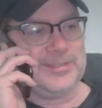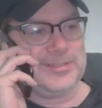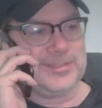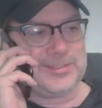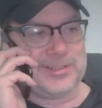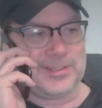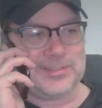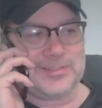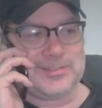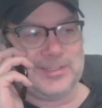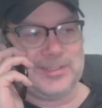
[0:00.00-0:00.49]

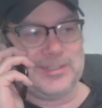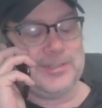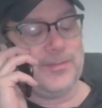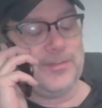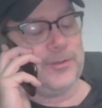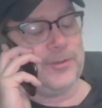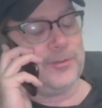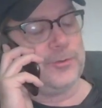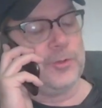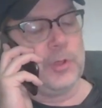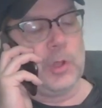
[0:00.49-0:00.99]
16, and
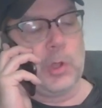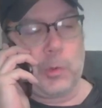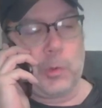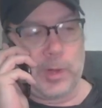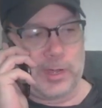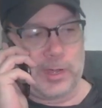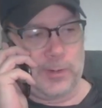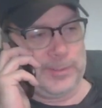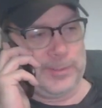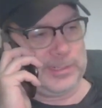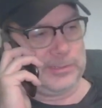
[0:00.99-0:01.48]
there's no
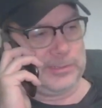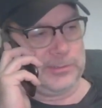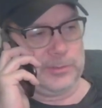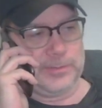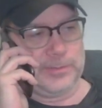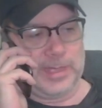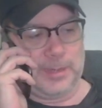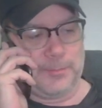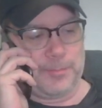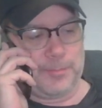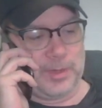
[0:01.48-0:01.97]
way we can do that.